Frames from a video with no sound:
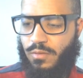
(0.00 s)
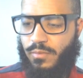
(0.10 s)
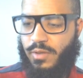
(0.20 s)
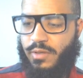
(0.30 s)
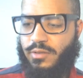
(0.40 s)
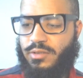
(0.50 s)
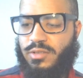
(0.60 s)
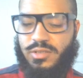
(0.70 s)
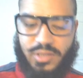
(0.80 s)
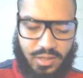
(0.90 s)
because
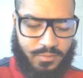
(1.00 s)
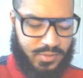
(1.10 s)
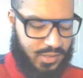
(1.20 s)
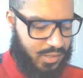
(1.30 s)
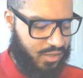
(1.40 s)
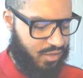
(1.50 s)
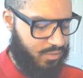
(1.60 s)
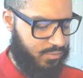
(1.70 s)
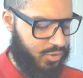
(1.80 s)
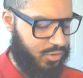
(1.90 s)

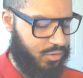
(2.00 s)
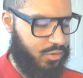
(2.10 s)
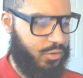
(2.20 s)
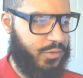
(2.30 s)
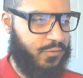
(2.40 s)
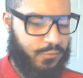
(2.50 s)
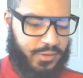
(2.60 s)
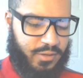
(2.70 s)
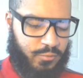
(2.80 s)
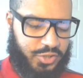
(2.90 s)
sometimes you can
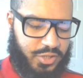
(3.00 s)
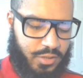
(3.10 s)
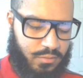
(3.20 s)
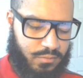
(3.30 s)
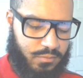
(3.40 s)
forget what you know.